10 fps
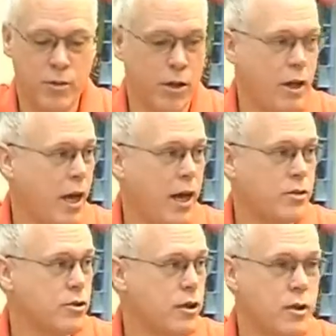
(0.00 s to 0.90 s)
their
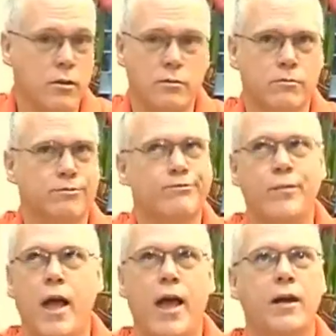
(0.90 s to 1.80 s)
gas, their
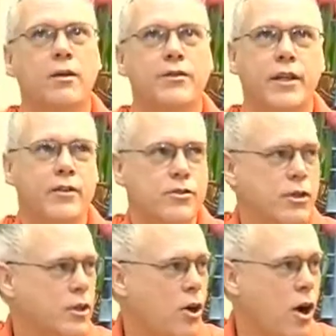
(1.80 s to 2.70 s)
hail dents on
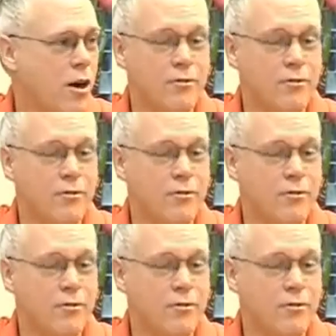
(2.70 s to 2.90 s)
the car if,